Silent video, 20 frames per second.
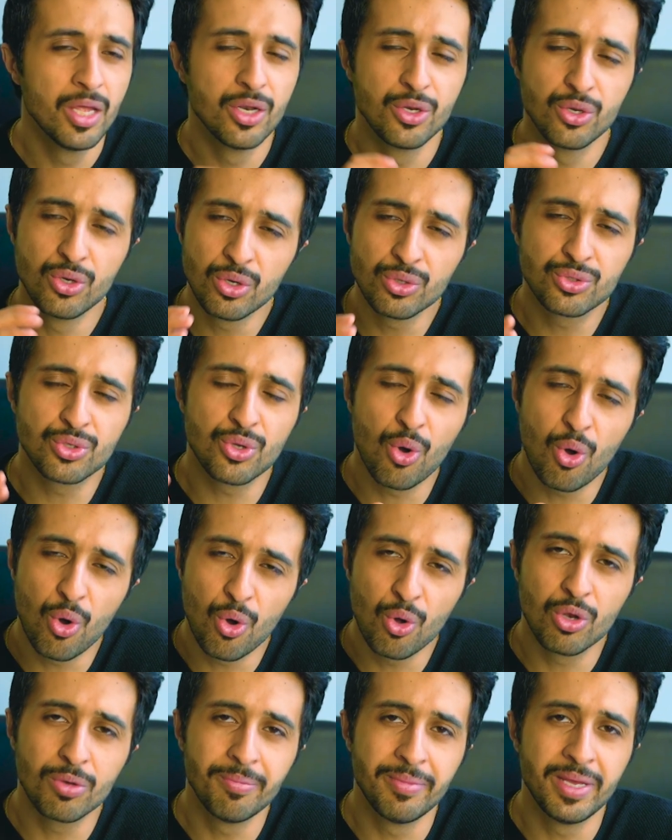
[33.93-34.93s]
Not
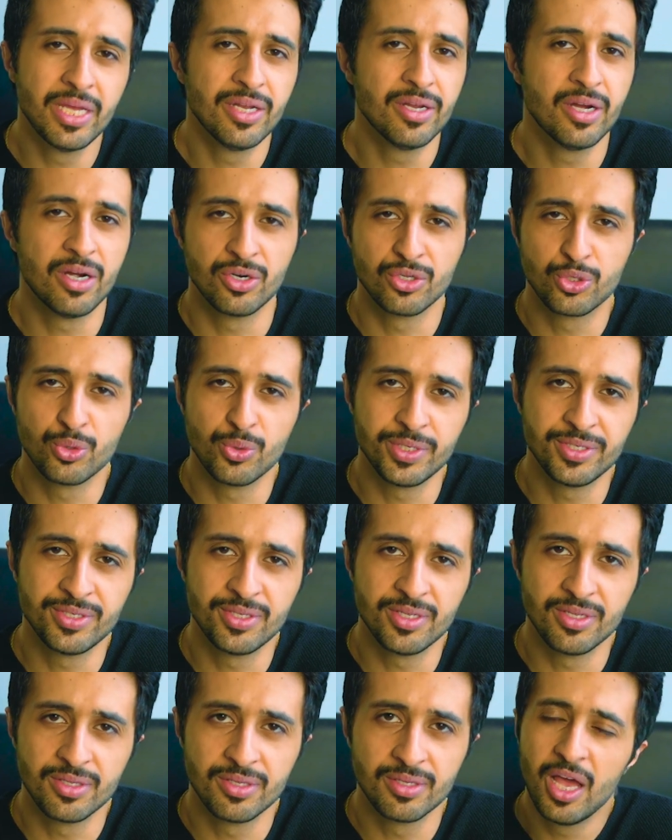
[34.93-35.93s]
all men are
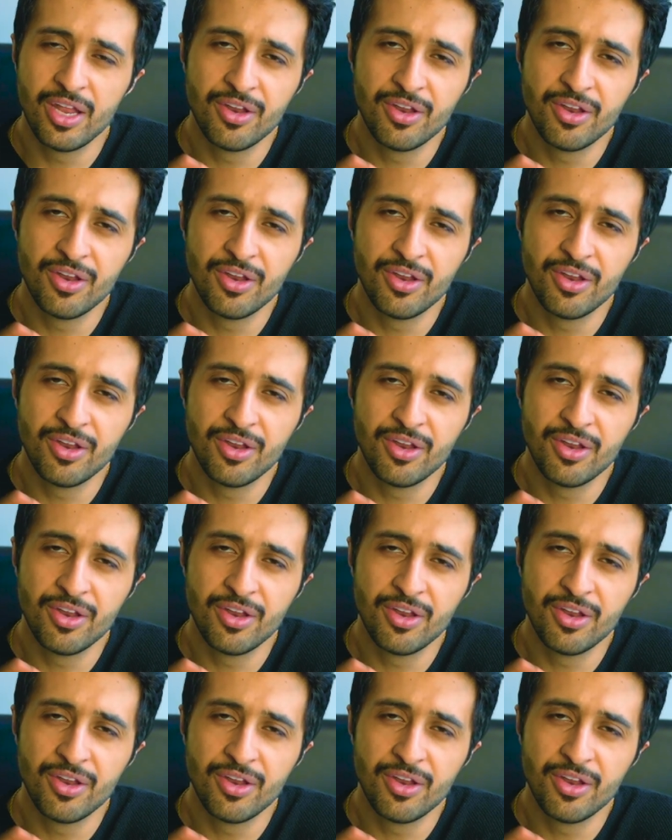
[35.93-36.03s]
twisted.